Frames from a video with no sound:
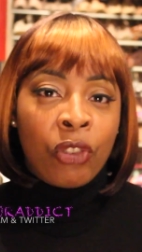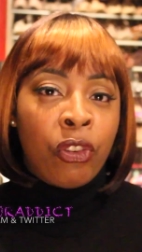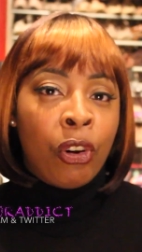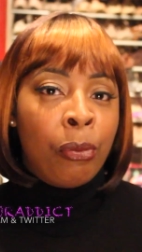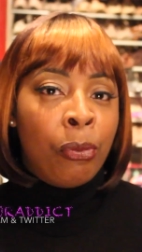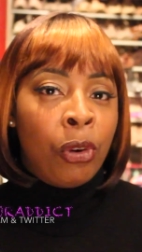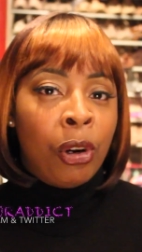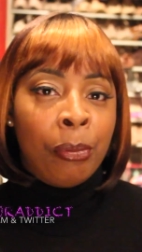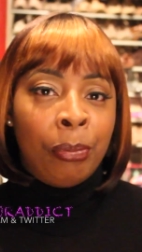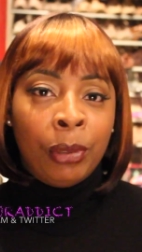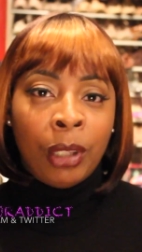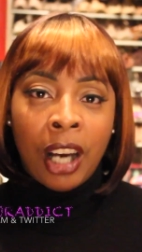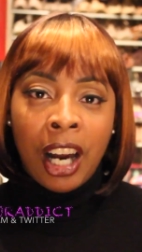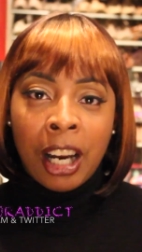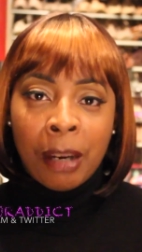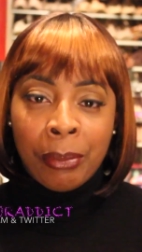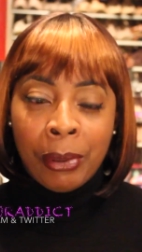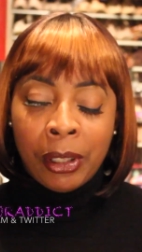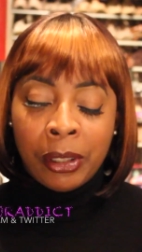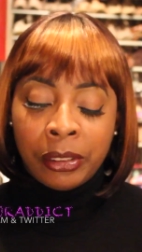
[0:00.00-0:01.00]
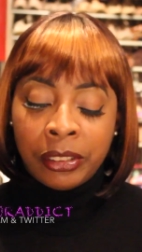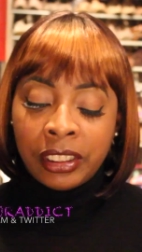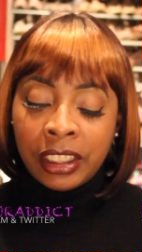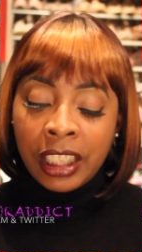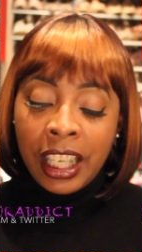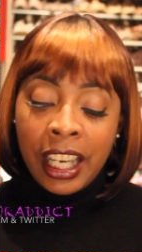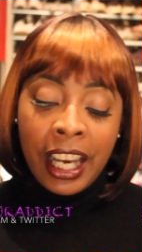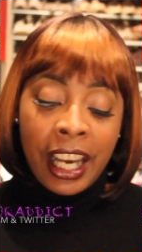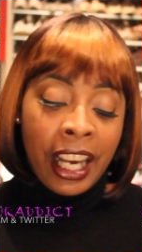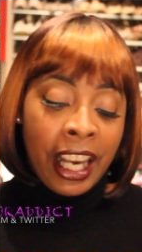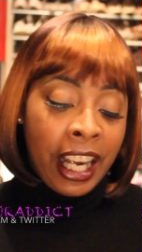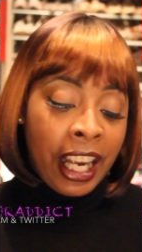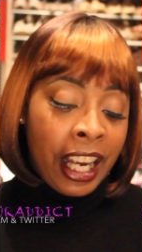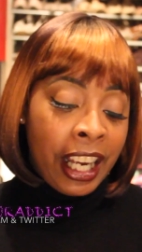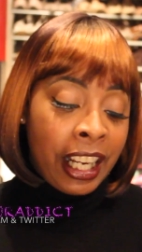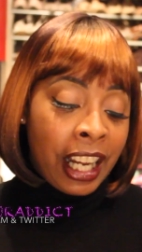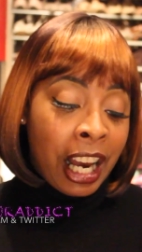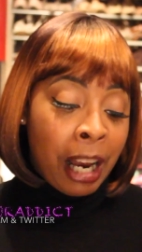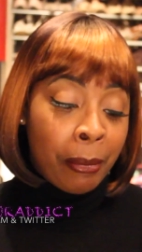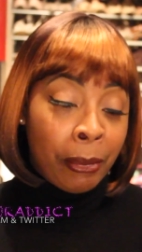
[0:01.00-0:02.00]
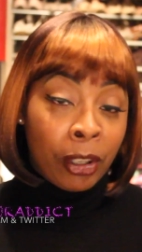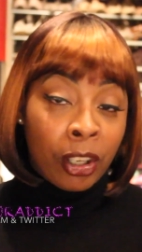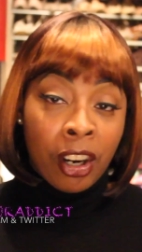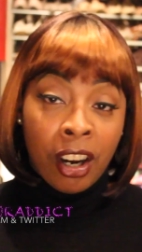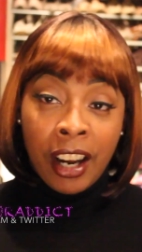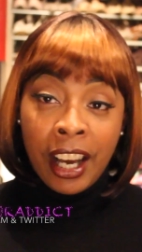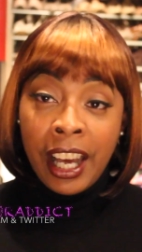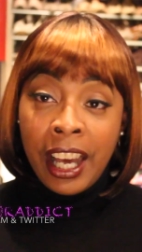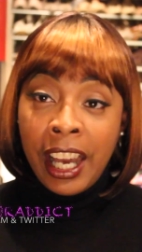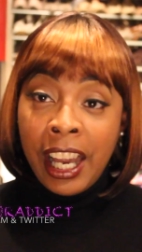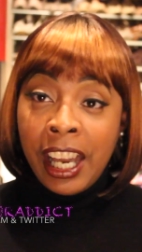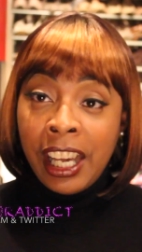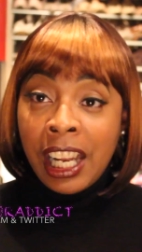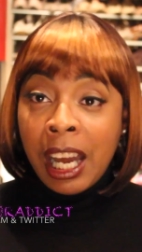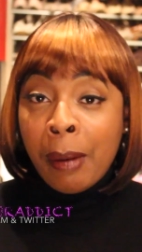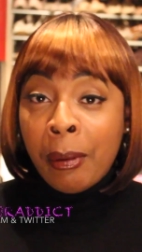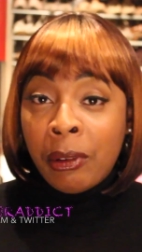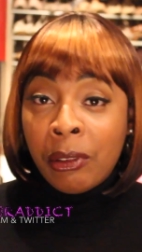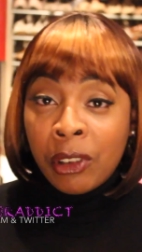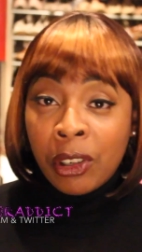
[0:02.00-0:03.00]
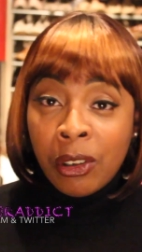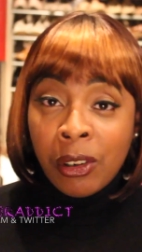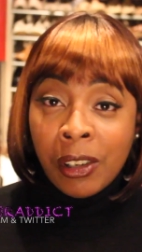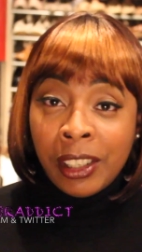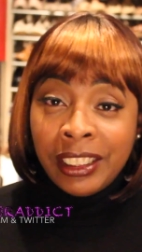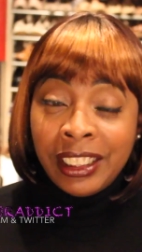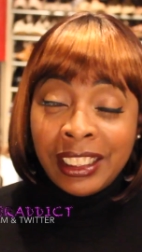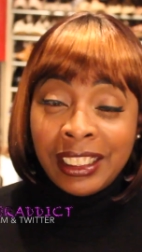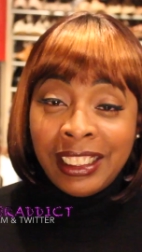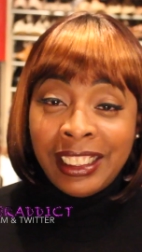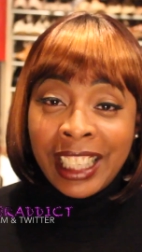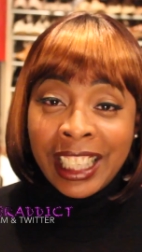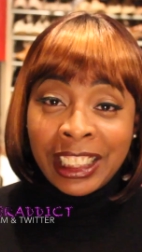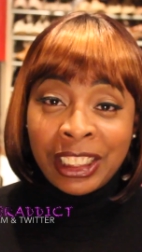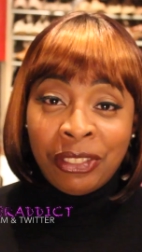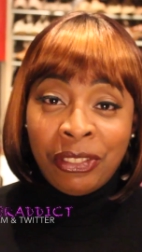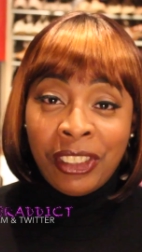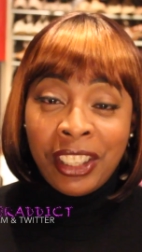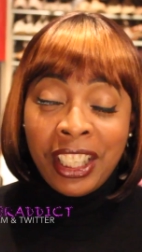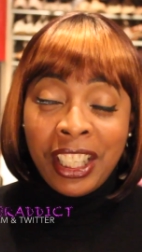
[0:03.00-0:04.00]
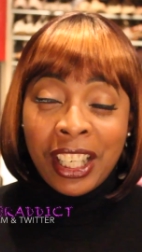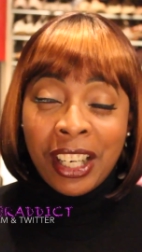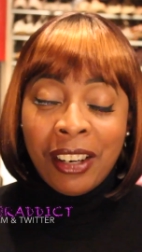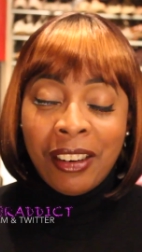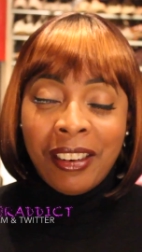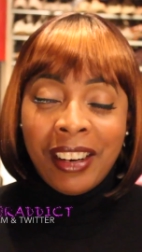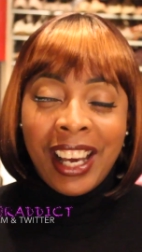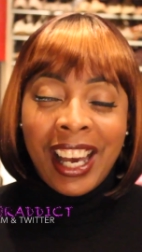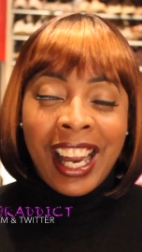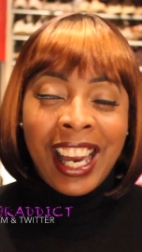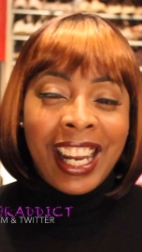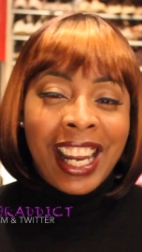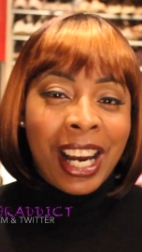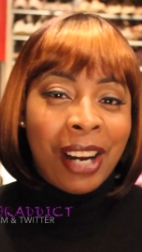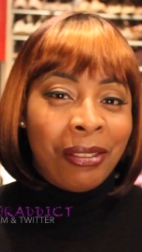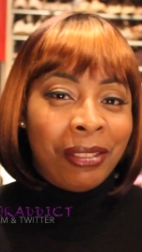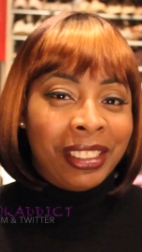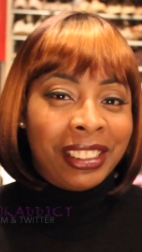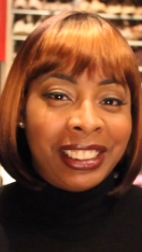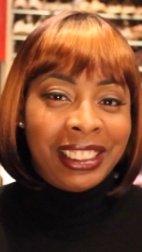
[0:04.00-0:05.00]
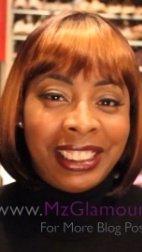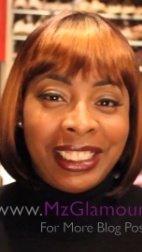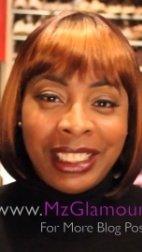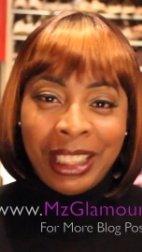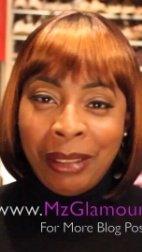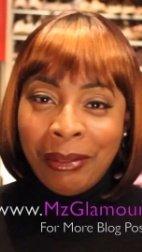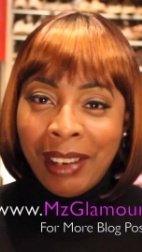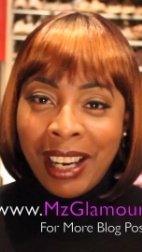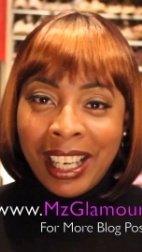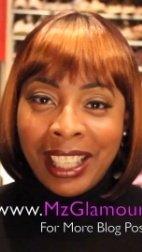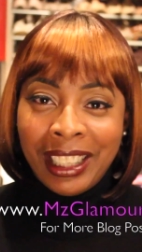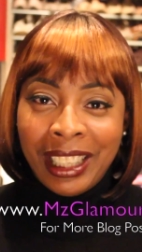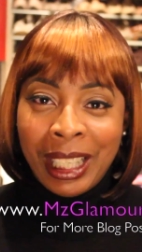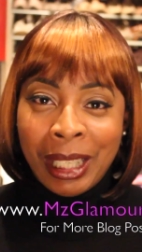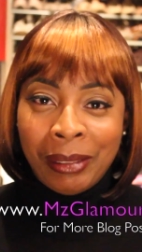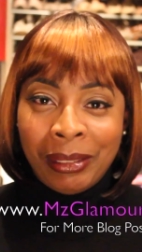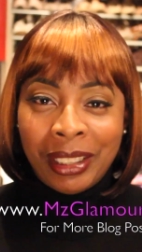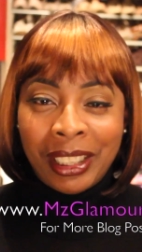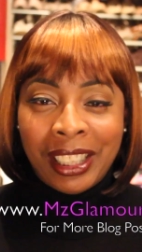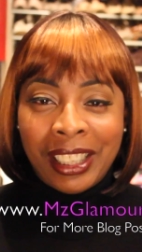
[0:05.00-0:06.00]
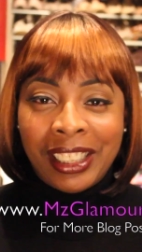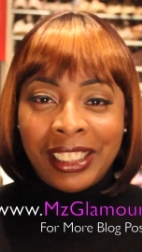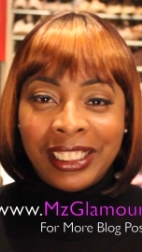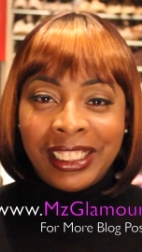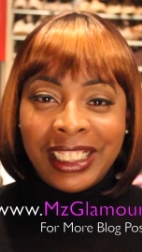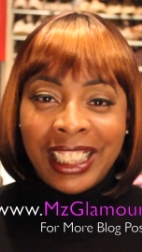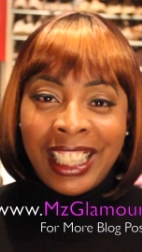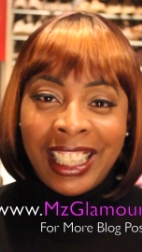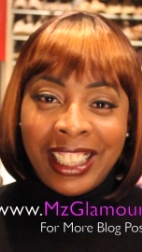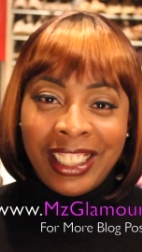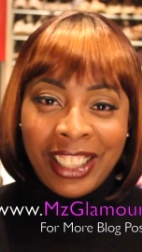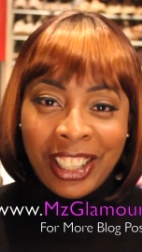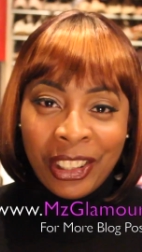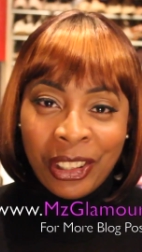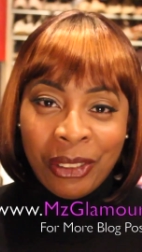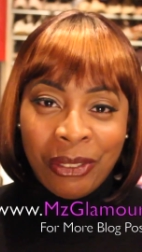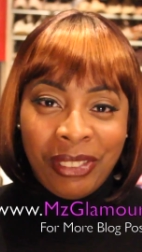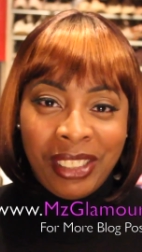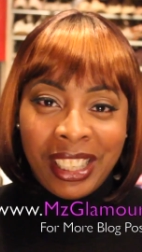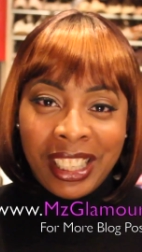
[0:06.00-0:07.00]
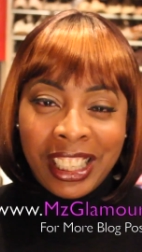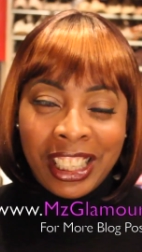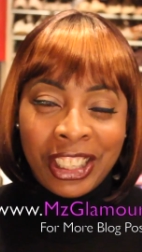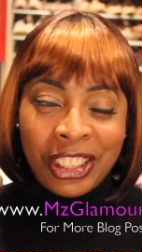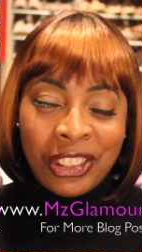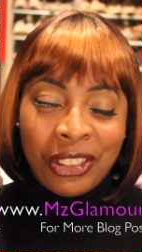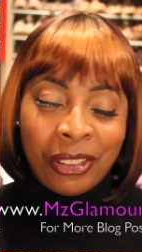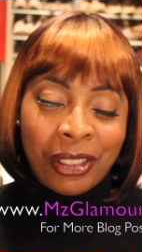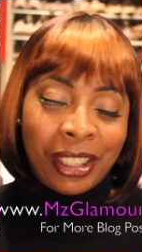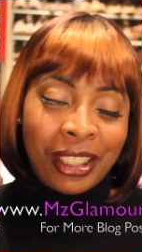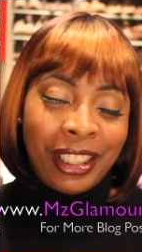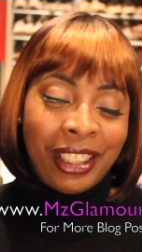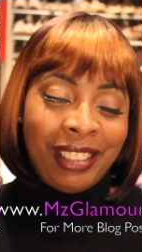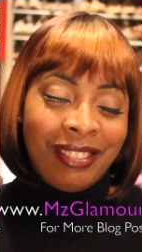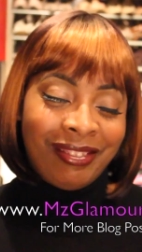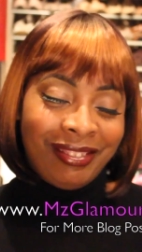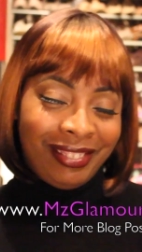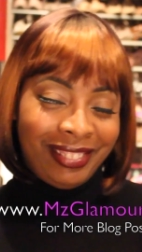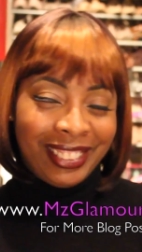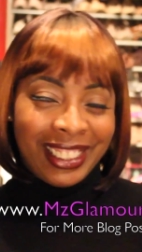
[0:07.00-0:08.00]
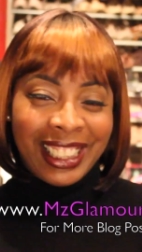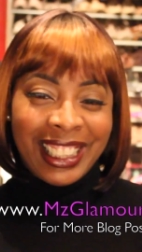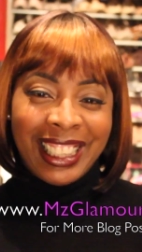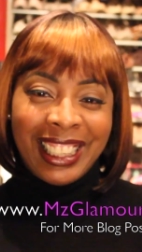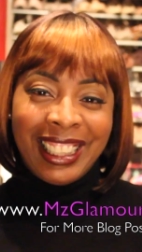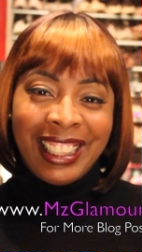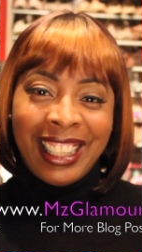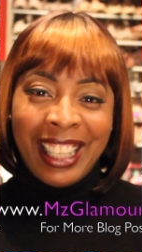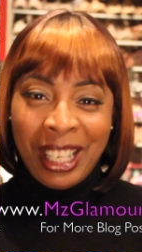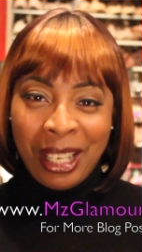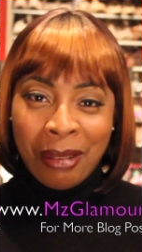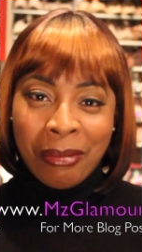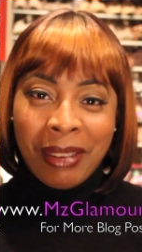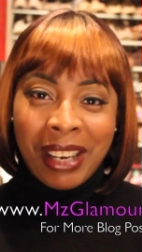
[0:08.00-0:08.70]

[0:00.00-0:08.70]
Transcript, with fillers: for more blog posts and i'm gonna go ahead i'm gonna record this next video and i will see my glam dolls in another video again shortly later